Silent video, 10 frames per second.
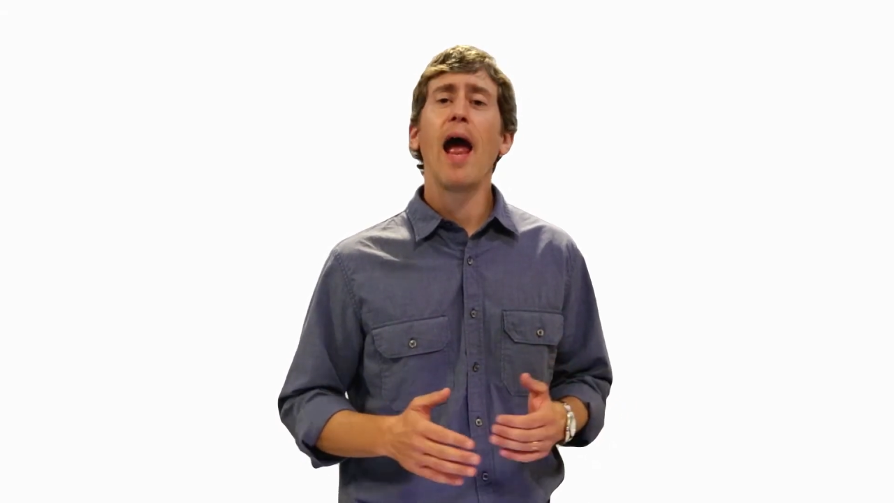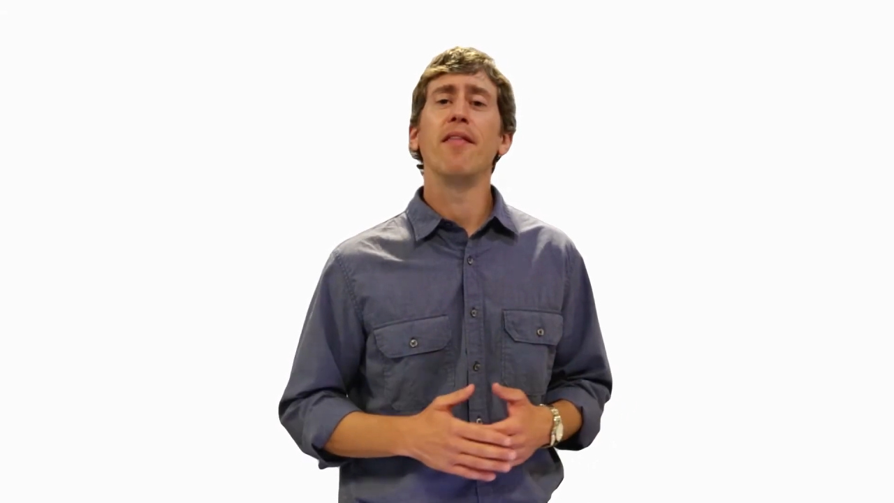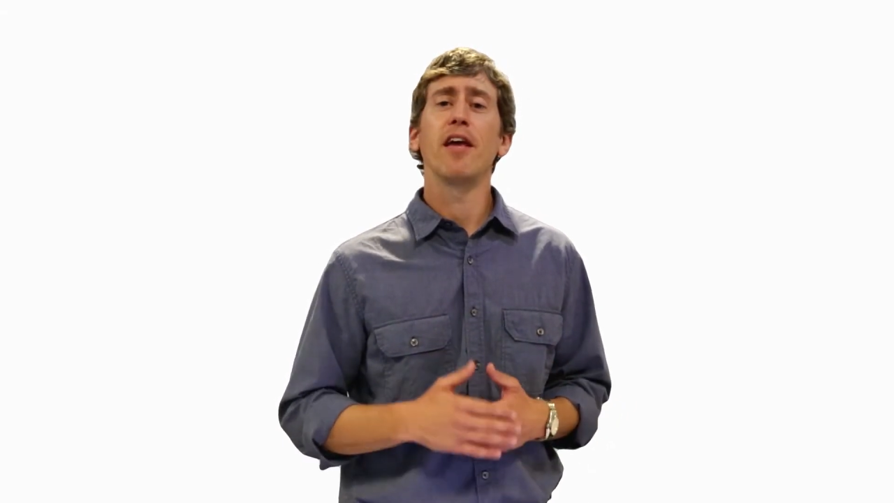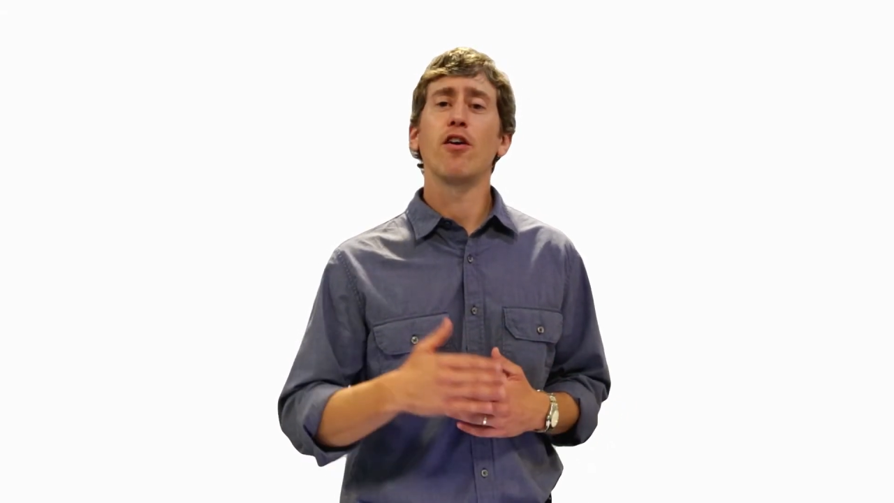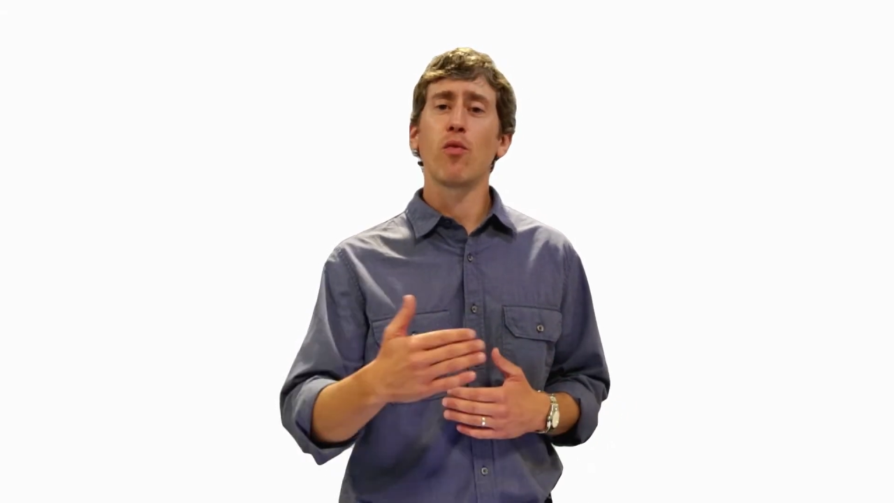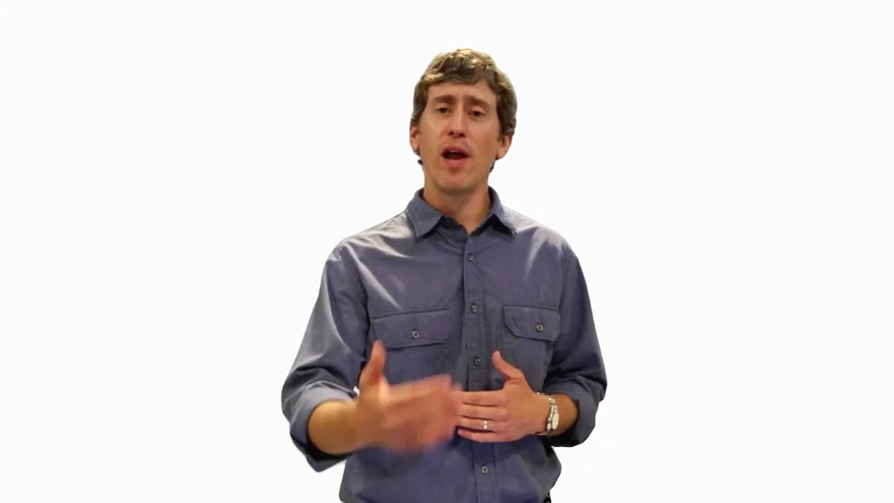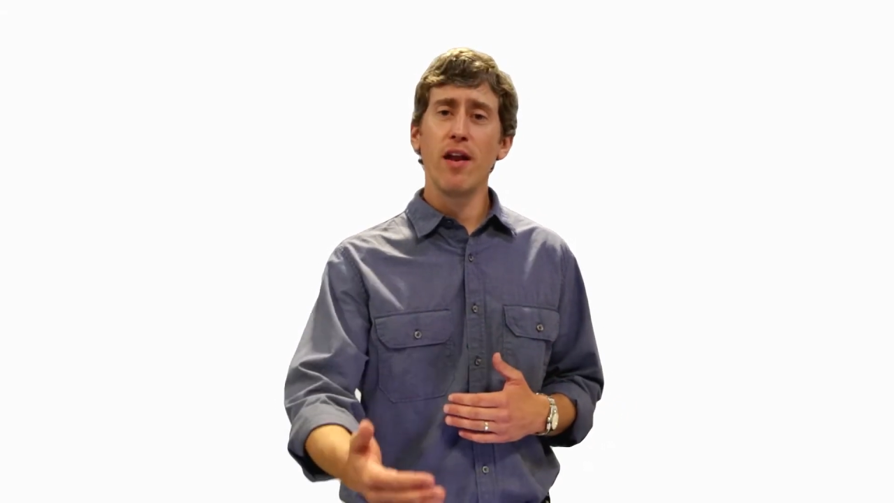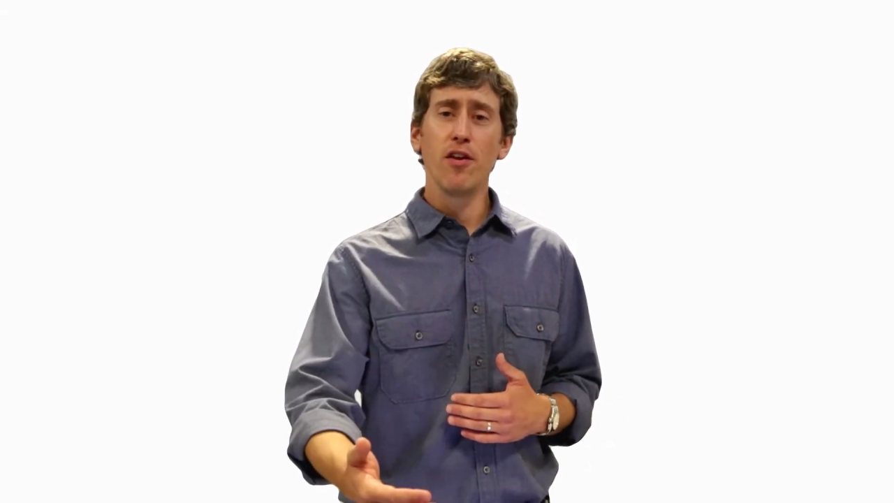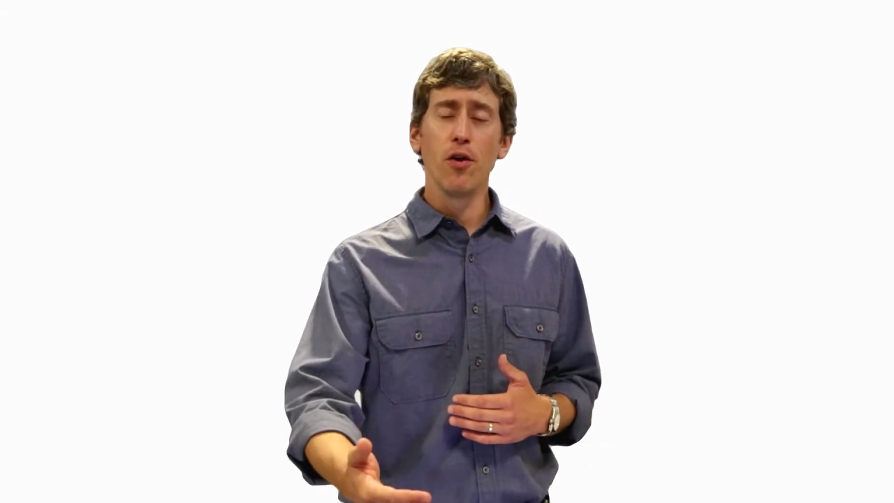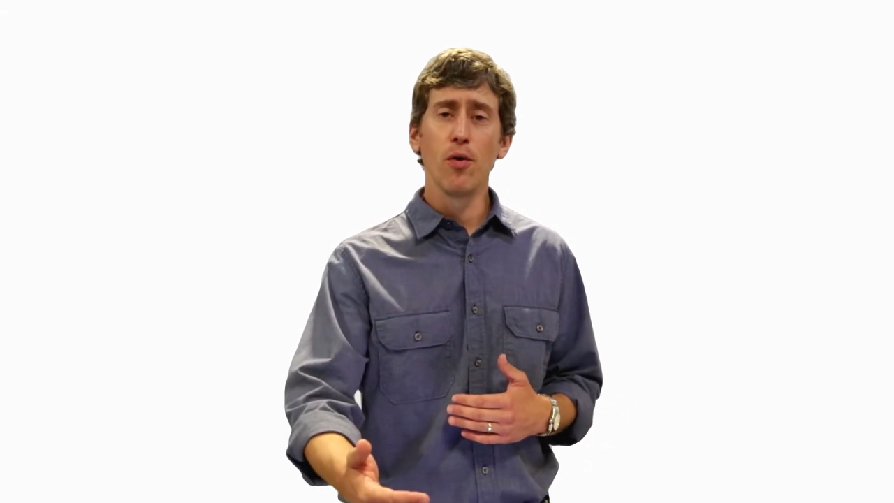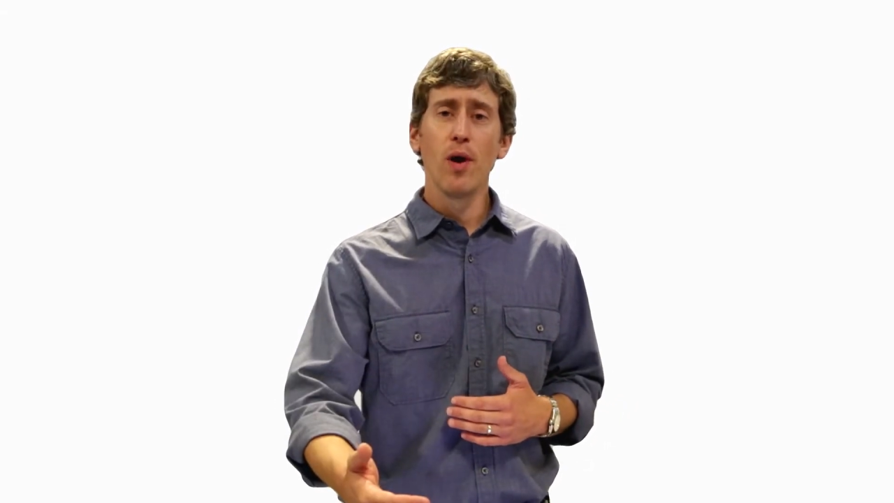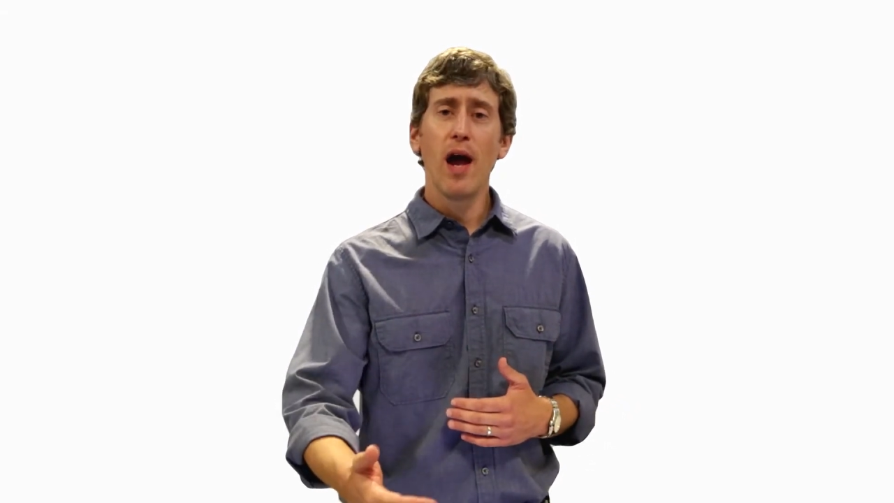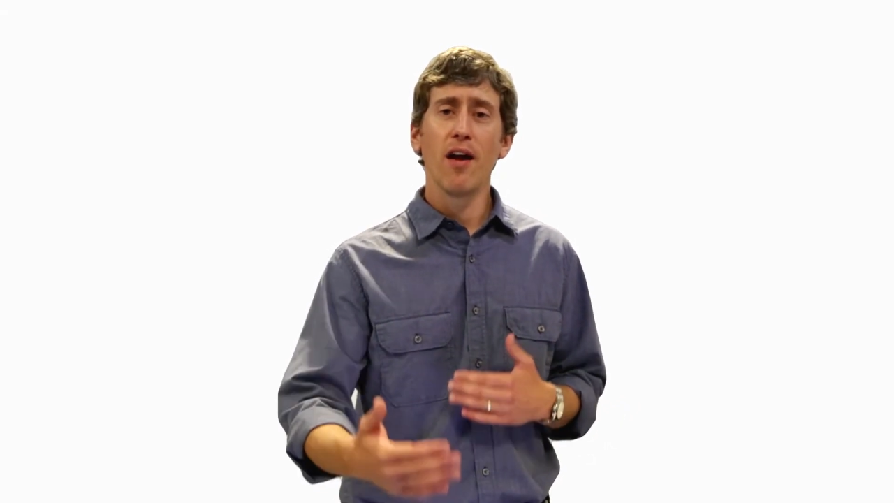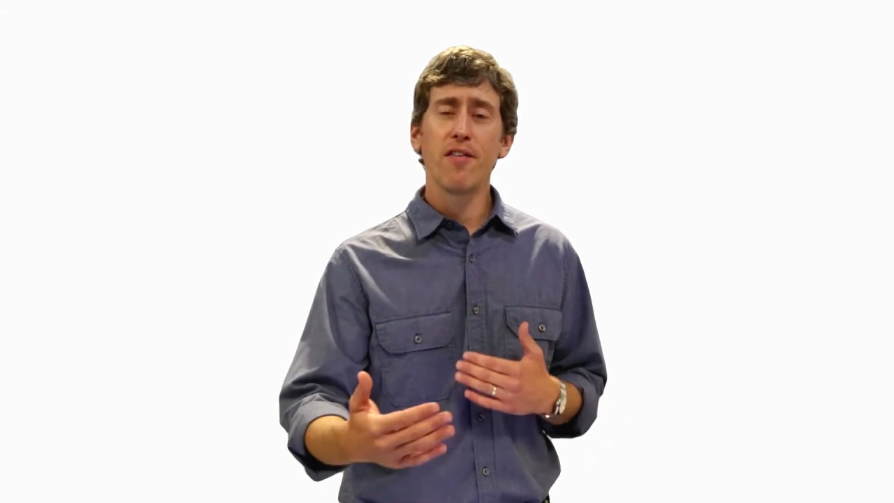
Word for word: and they grant you a